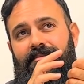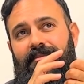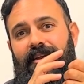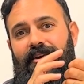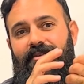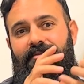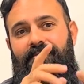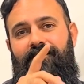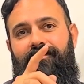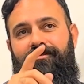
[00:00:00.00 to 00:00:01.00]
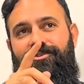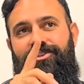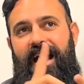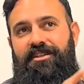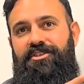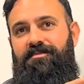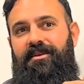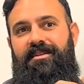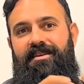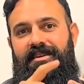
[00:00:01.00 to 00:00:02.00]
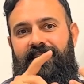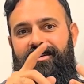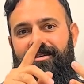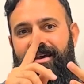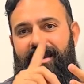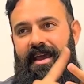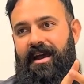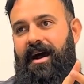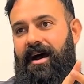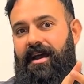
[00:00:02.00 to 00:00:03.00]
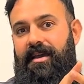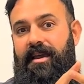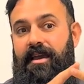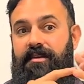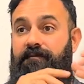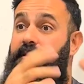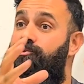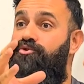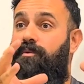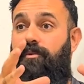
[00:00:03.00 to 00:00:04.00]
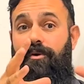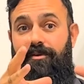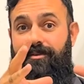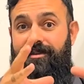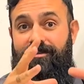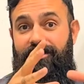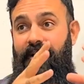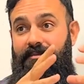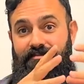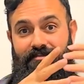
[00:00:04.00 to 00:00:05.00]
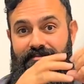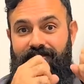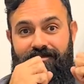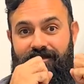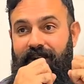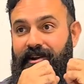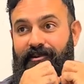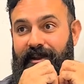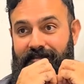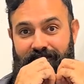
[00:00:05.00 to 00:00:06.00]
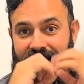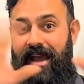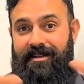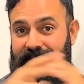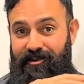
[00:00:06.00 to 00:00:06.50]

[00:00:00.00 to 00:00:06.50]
you know, chat GPT and AI in the virtual world, they're, they're going bananas.